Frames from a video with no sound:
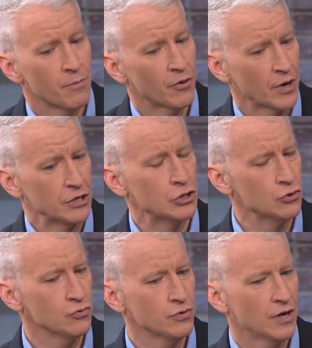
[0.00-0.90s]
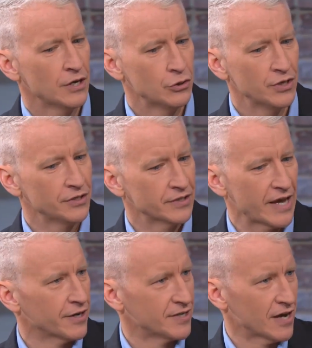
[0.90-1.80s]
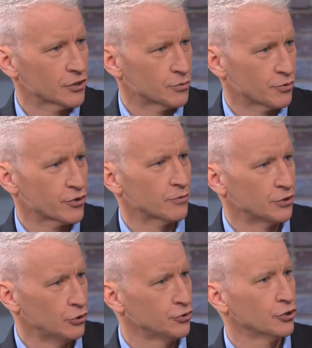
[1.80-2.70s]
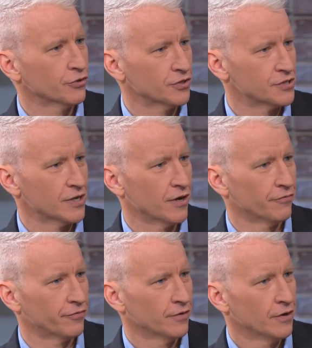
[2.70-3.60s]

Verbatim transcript: By the way, you you didn't get a doctor's prescription. You took this stuff,